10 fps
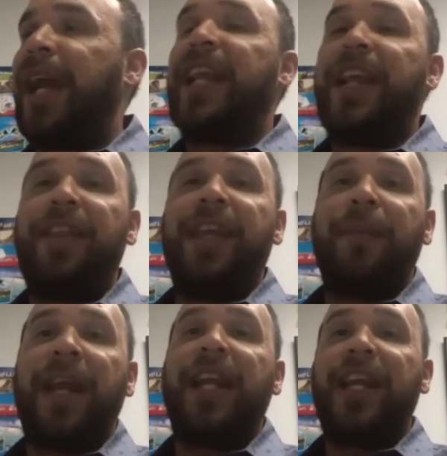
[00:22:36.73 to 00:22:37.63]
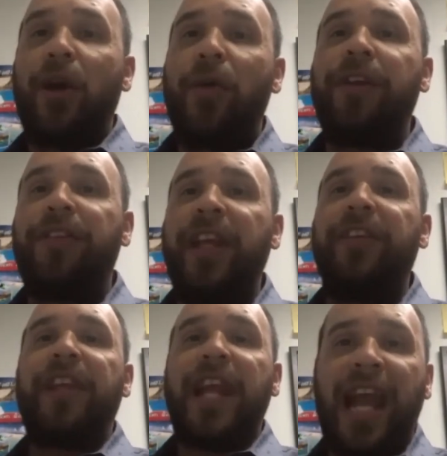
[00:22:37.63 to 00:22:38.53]
they know these
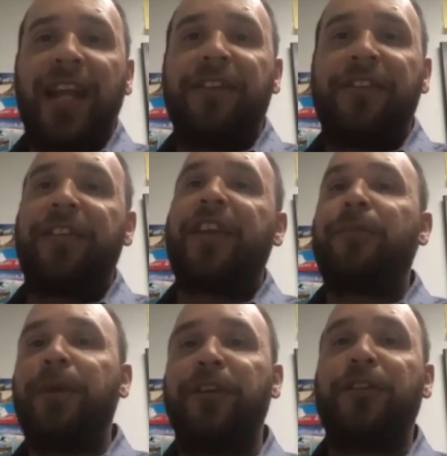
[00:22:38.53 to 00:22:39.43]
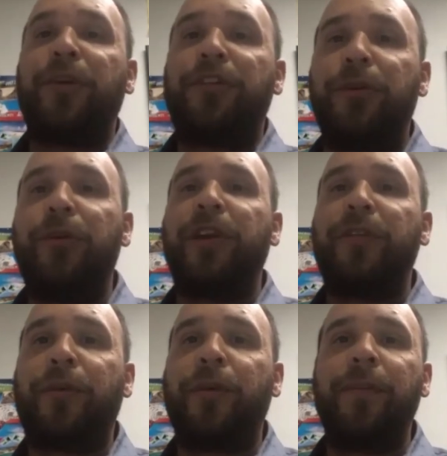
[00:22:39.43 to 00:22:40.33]
things and they had the success because of what you
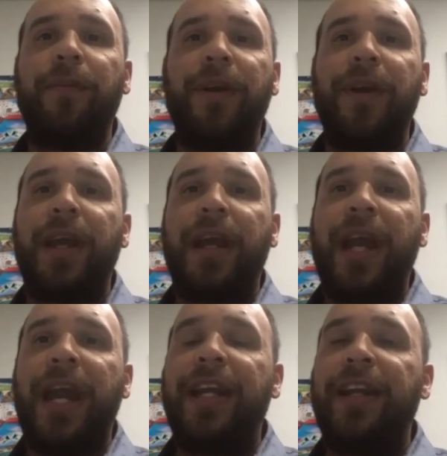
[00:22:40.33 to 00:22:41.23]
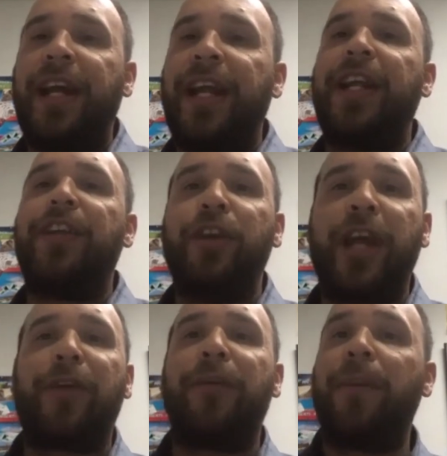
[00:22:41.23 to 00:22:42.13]
did for them. And you
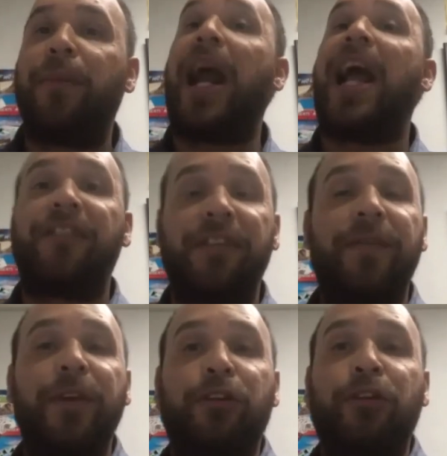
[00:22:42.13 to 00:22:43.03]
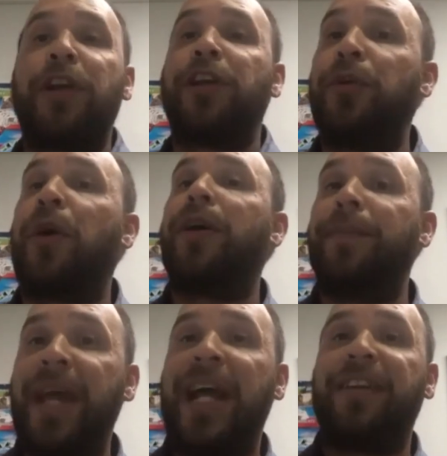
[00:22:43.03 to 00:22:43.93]
got to remember, as the field trainer, you
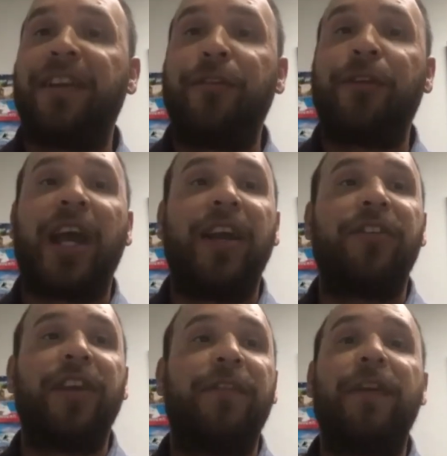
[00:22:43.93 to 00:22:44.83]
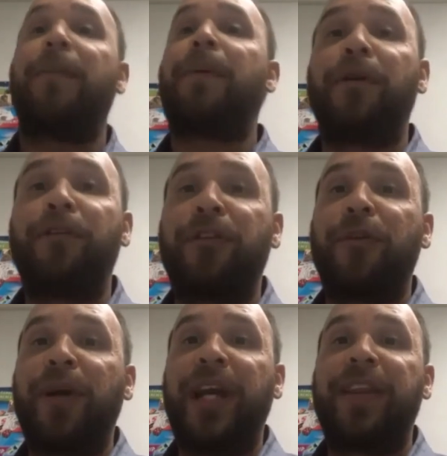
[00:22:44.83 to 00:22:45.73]
are impacting these guys in a very
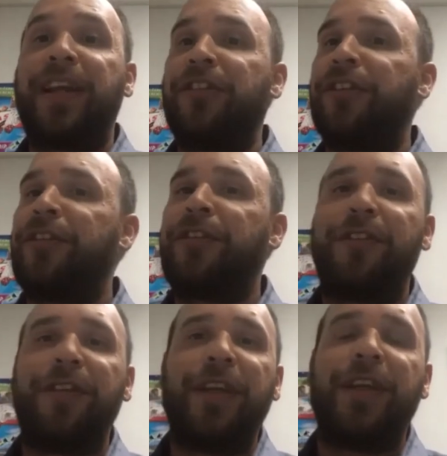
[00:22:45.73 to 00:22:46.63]
personal way that just